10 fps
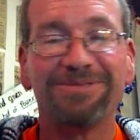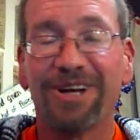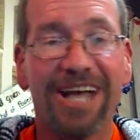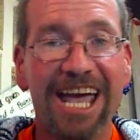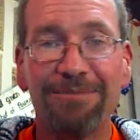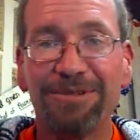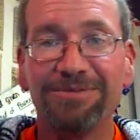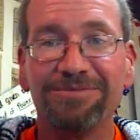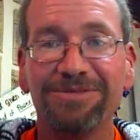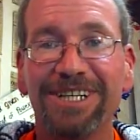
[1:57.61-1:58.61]
going to happen.
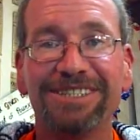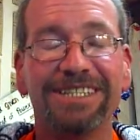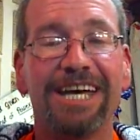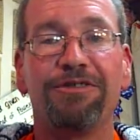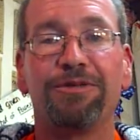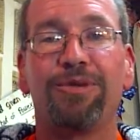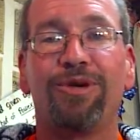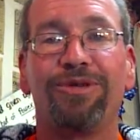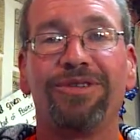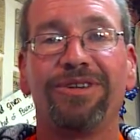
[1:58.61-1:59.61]
It's inevitable.
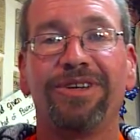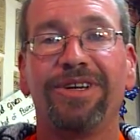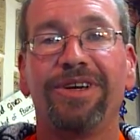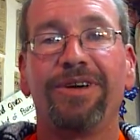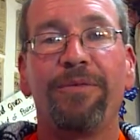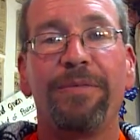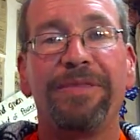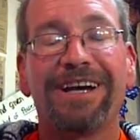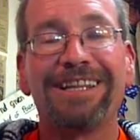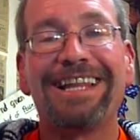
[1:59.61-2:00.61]

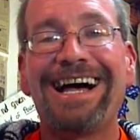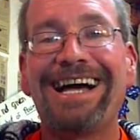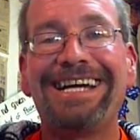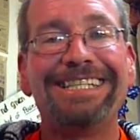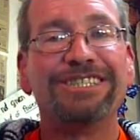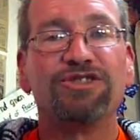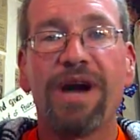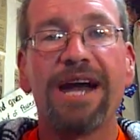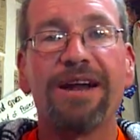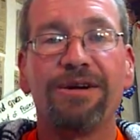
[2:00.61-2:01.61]
Decline is
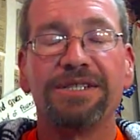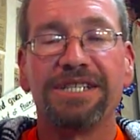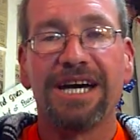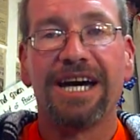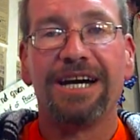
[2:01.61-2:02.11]
right on time.